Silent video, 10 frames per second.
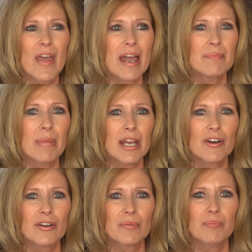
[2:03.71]
that
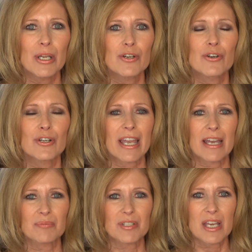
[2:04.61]
mirror
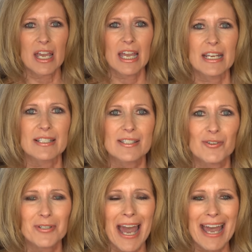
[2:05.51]
kept at a
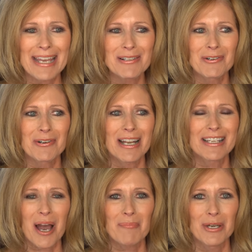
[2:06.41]
certain angle
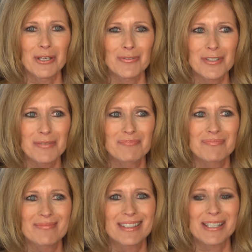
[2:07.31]
and not moved.
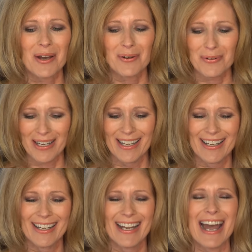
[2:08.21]
So I
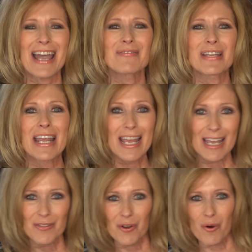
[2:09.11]
have it
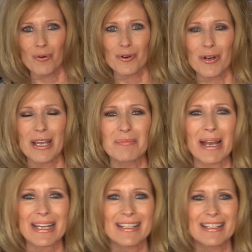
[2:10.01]
in the corner in
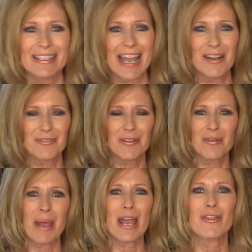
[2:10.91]
my counter in
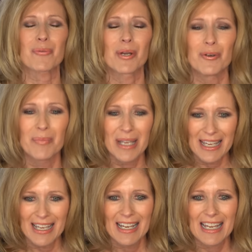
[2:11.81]
the bathroom
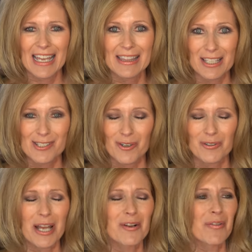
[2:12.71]
at the
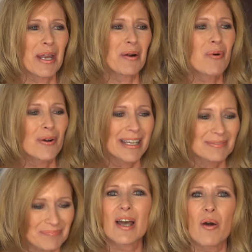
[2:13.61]
certain angle that I want
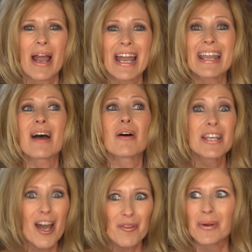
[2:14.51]
it. So
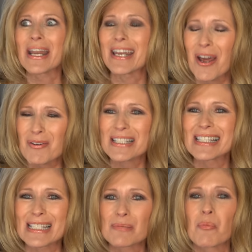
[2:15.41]
another one I
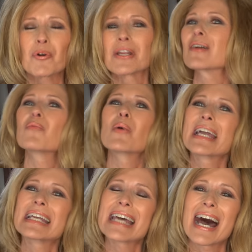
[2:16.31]
noticed this morning
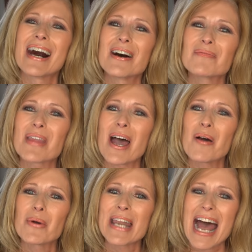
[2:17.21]
when
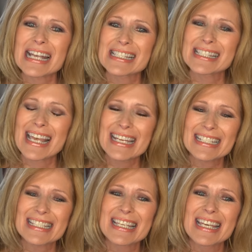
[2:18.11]
I
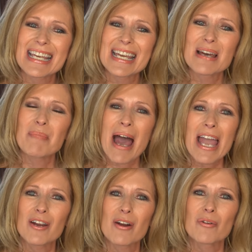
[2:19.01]
set my
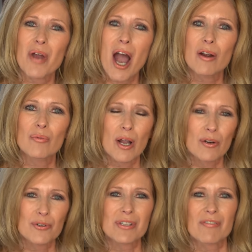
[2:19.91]
hair on hot
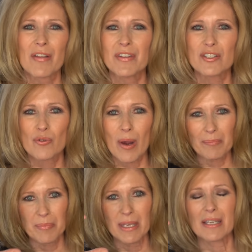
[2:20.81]
rollers, I've got these
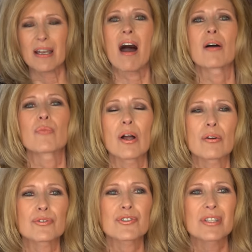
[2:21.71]
great big hot
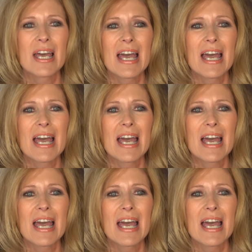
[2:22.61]
rollers,